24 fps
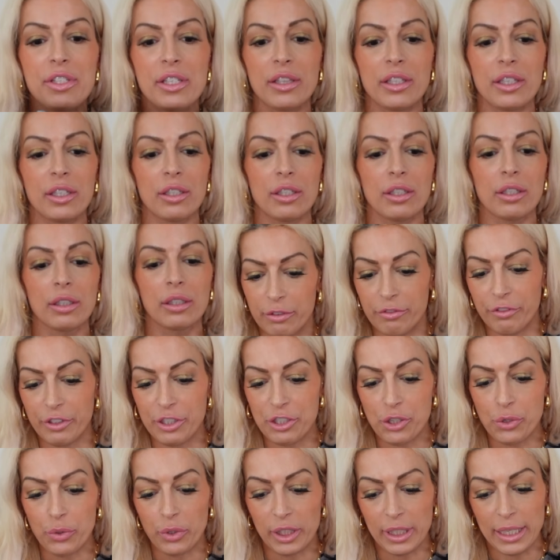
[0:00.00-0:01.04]
a little
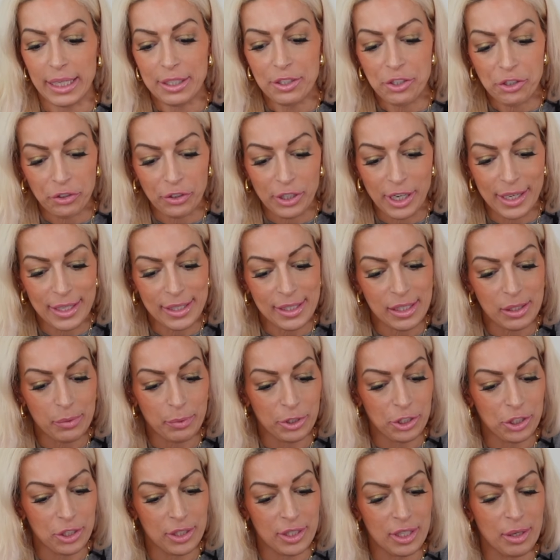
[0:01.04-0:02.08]
visual interest,
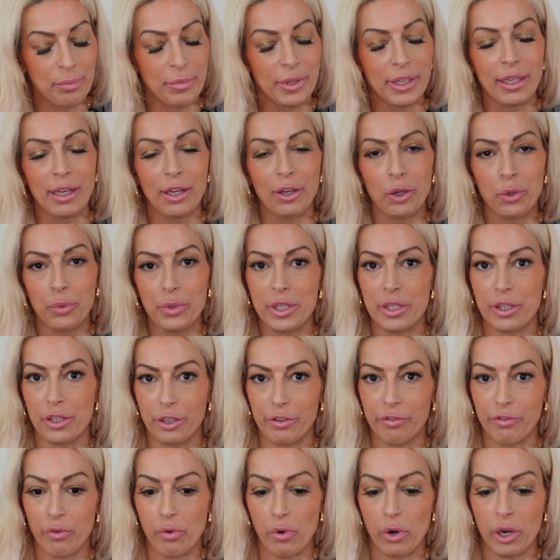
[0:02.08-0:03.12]
which is something I always
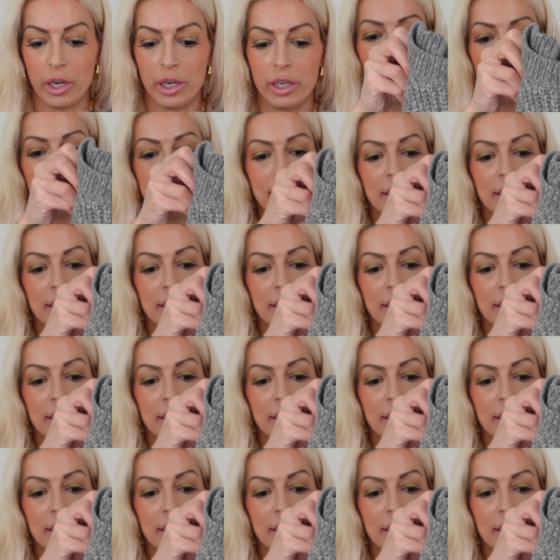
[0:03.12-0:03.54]
look for when